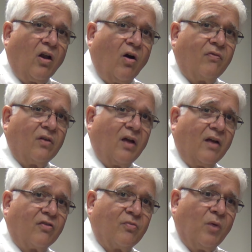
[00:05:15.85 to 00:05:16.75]
an awful
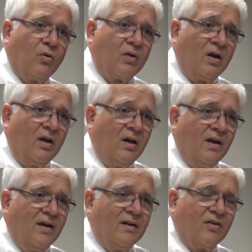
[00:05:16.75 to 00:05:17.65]
lot of smoke.
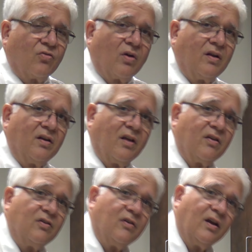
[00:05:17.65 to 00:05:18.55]
There's really
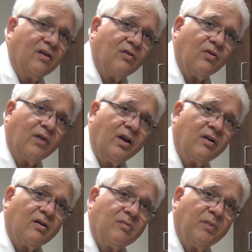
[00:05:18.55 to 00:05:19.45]
nothing you need to do
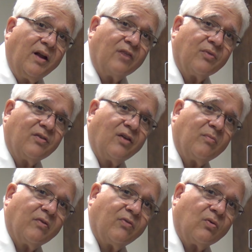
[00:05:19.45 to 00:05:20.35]
here, but as we
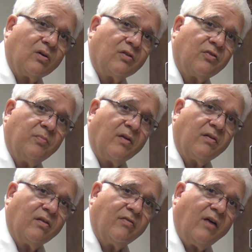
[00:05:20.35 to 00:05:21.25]
said before,
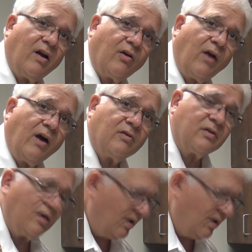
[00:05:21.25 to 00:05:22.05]
smother the fire out,